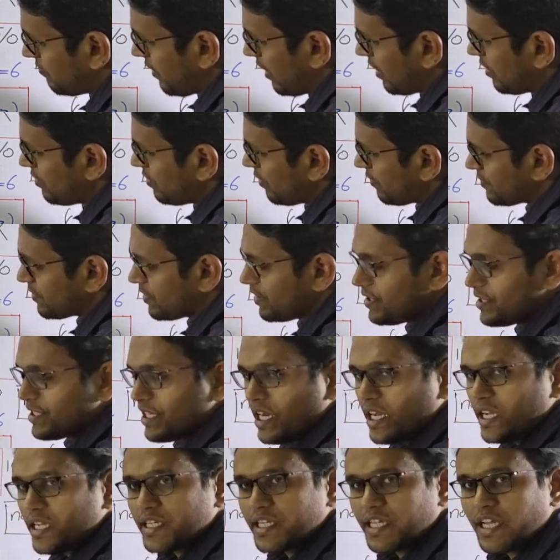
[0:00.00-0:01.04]
value of
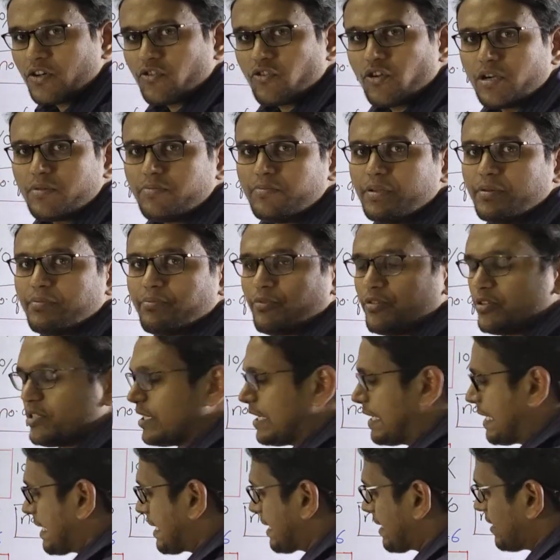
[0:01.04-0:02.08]
theta cannot be
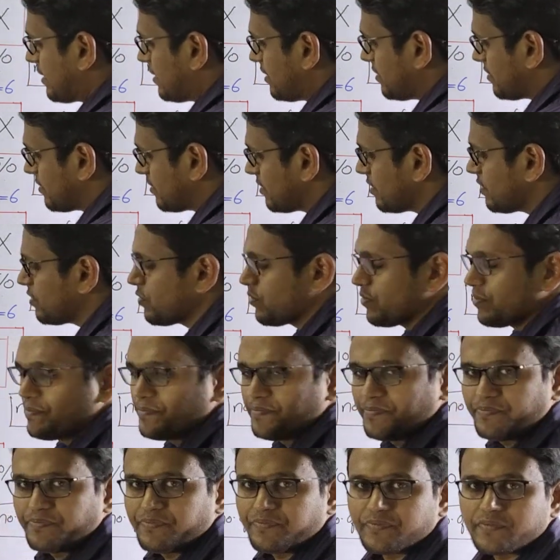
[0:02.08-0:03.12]
put directly
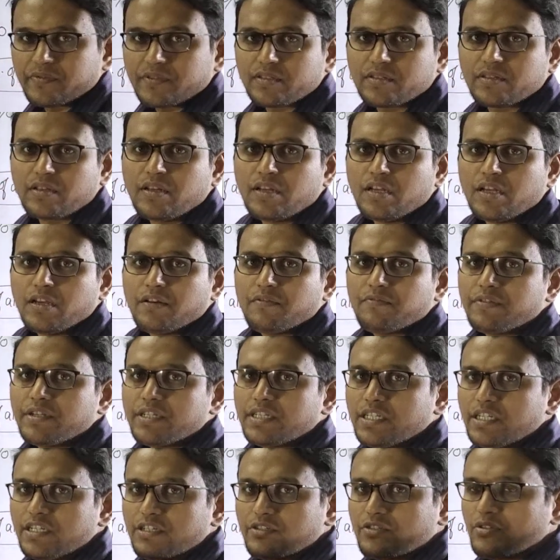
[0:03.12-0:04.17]
0.
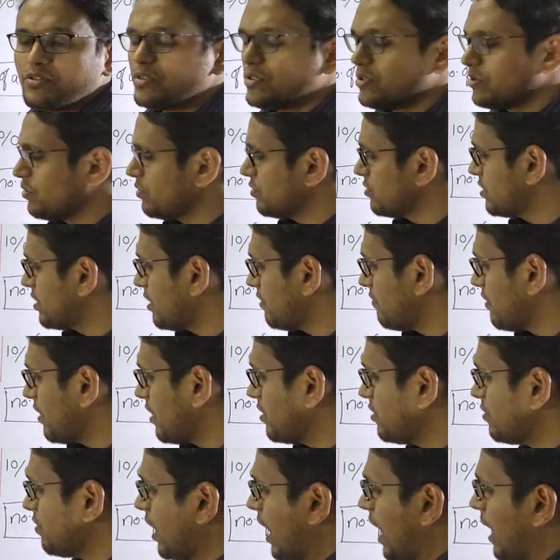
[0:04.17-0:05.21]
We need to use the
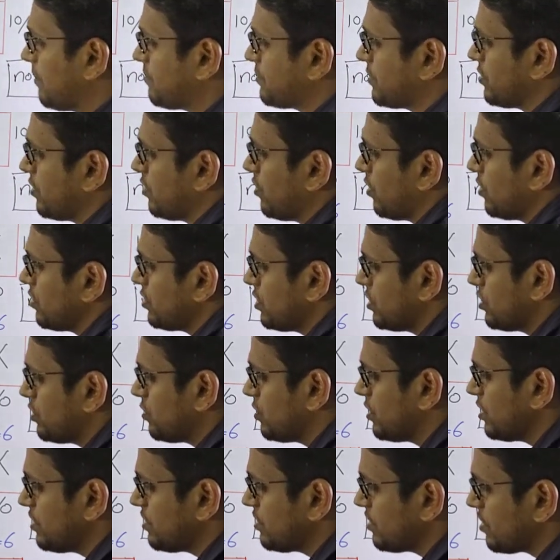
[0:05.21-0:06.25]
value epsilon
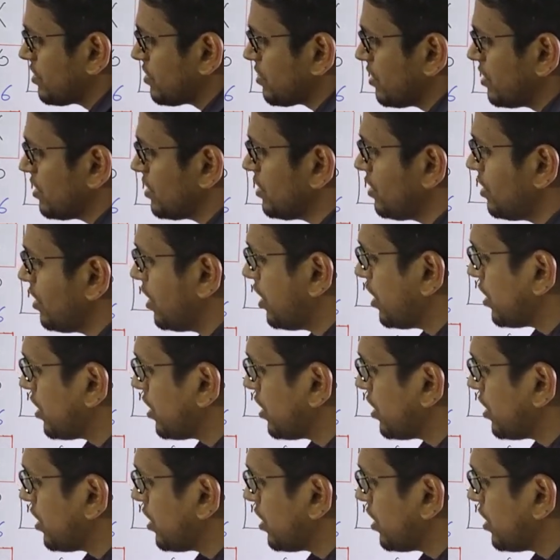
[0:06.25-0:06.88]
judiciously.